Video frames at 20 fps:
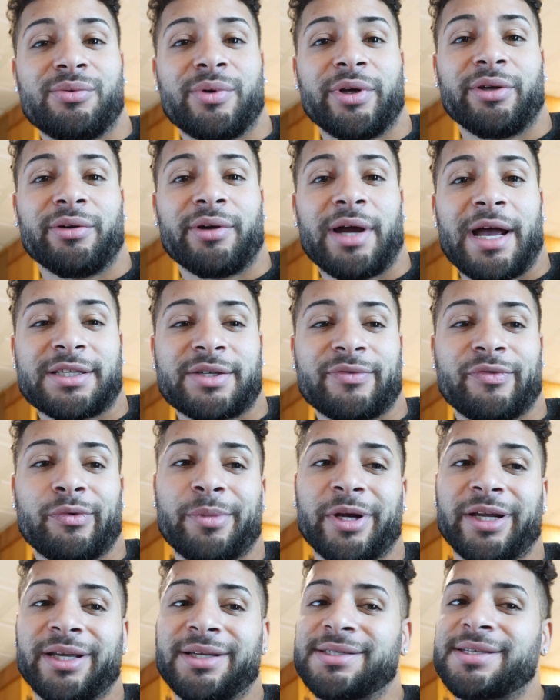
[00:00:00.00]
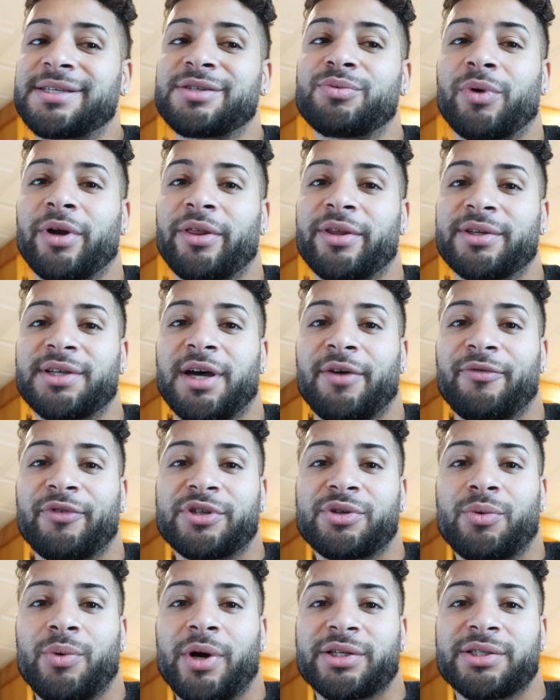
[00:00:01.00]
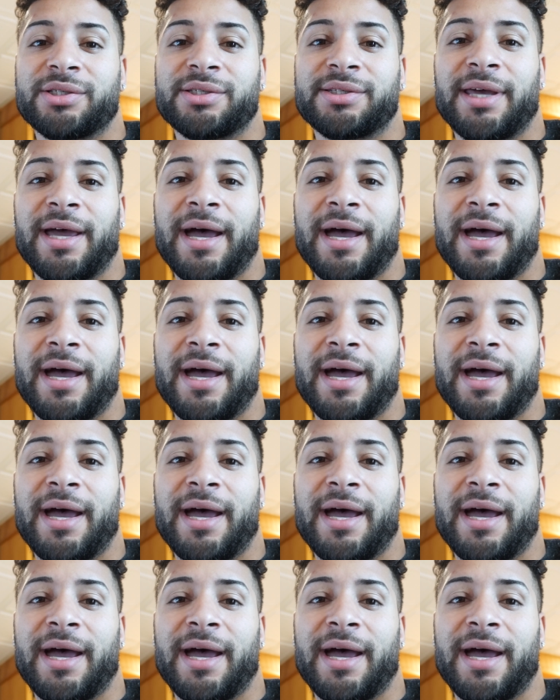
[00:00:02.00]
when you're asking for money, because this is one of the toughest questions